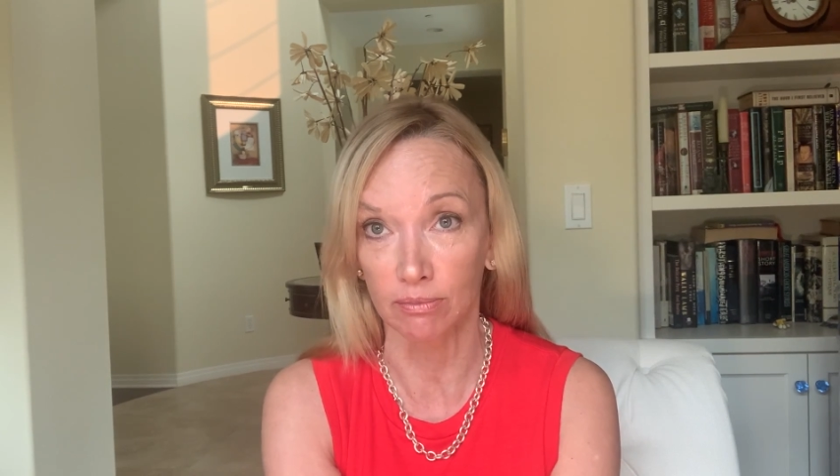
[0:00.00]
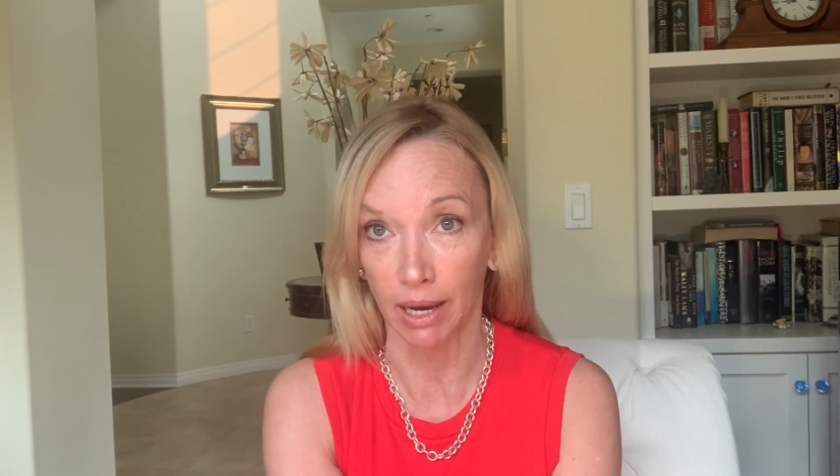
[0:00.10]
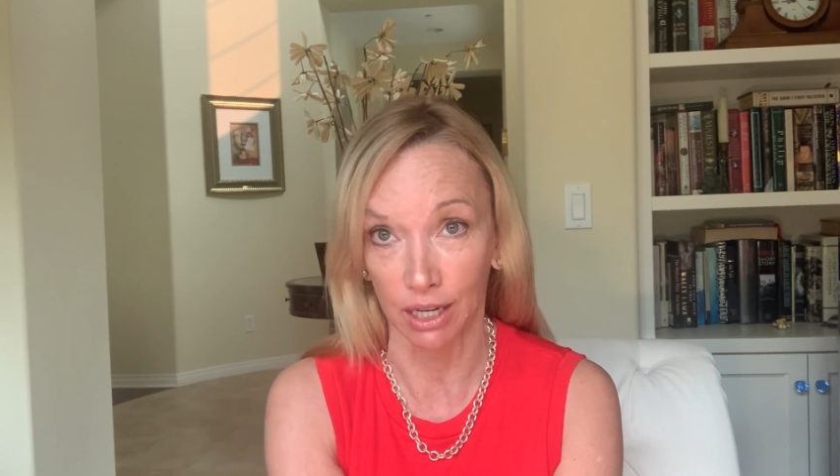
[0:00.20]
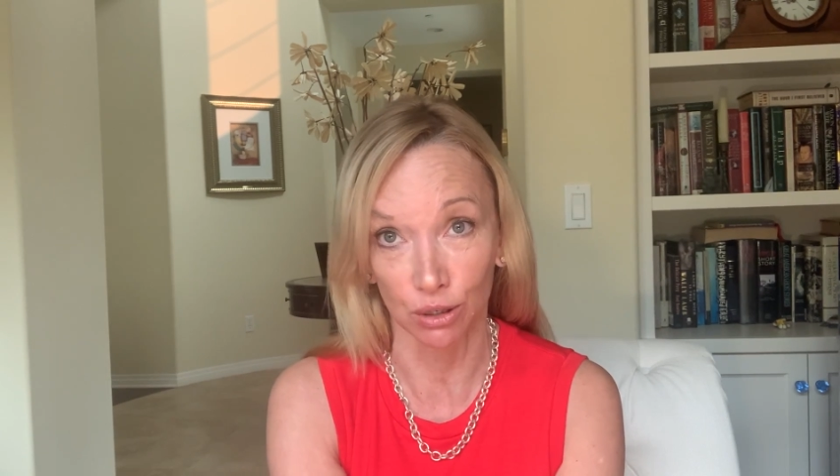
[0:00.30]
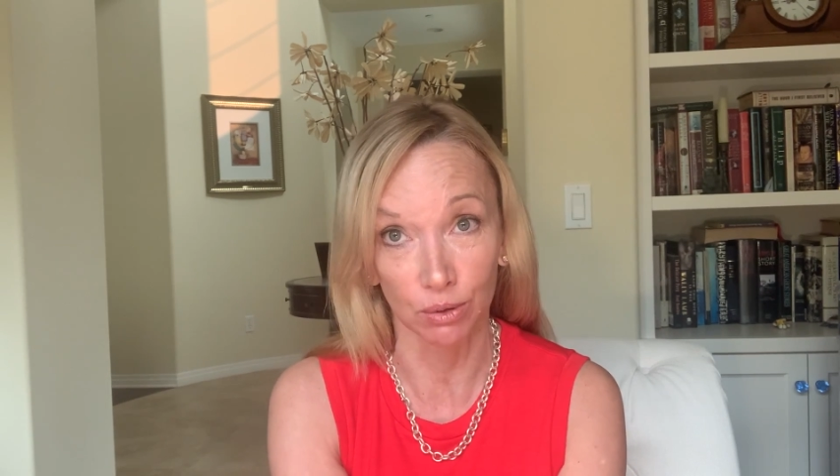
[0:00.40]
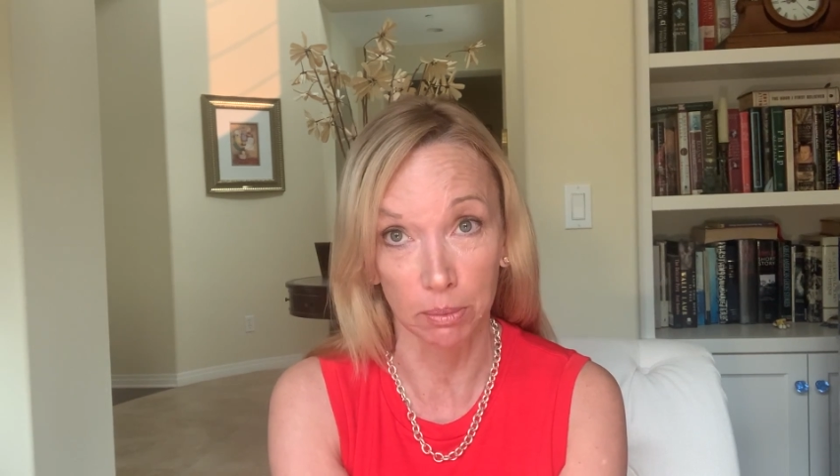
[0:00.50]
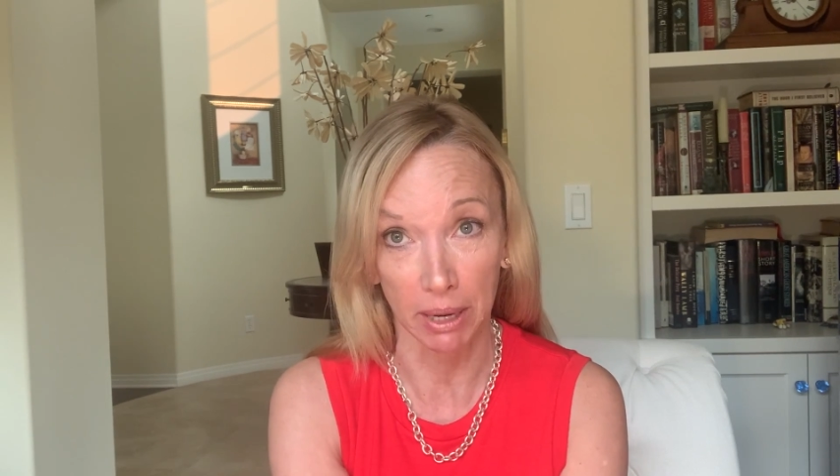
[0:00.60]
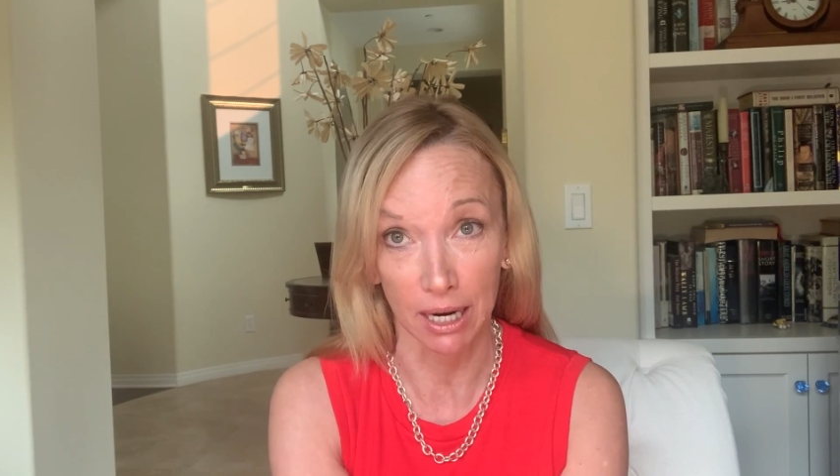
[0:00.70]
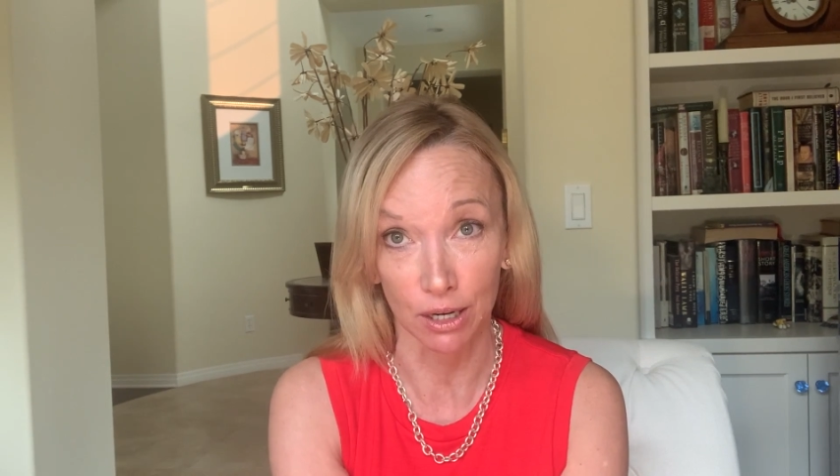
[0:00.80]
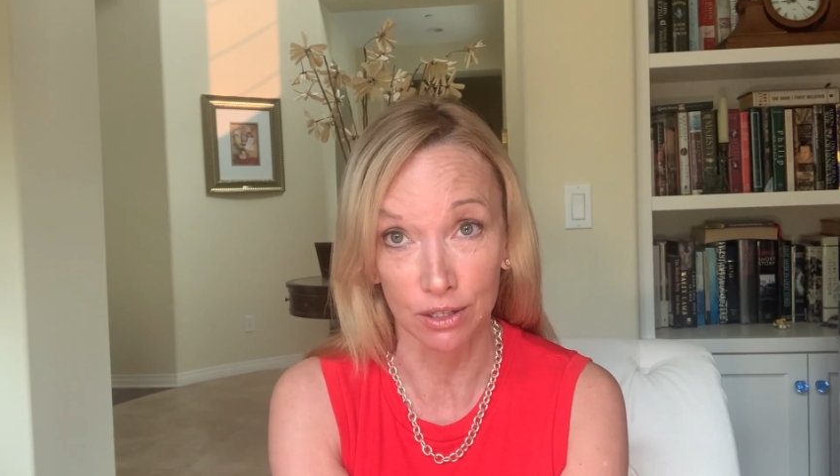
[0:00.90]
minor
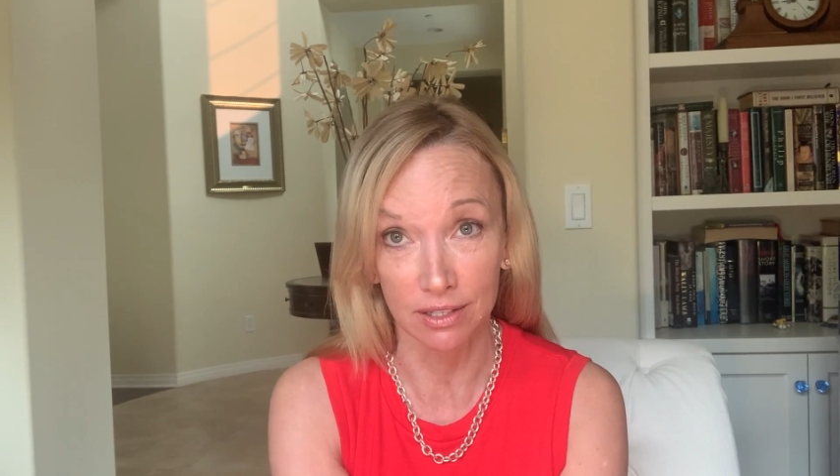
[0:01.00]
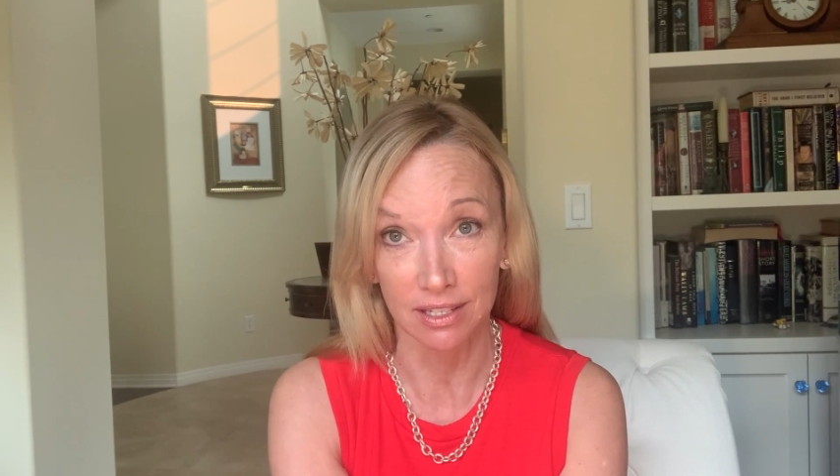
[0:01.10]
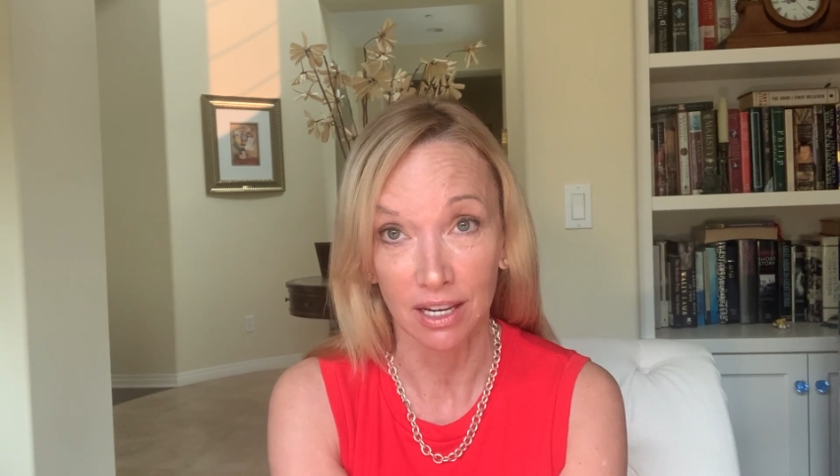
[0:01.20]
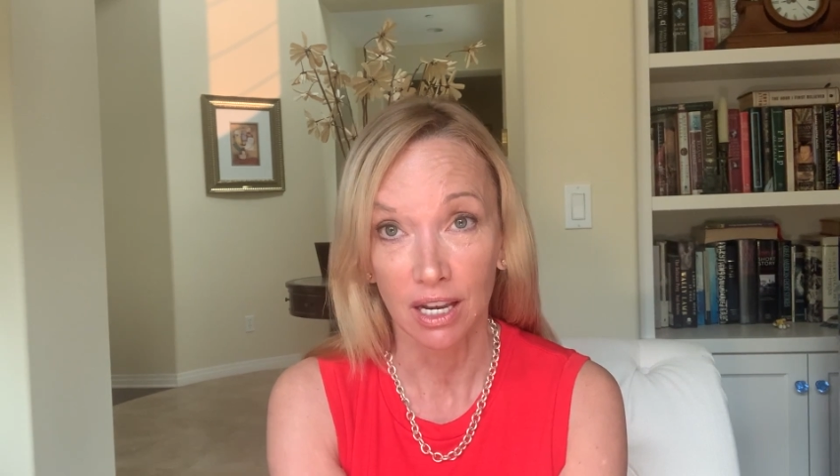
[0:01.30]
repairs.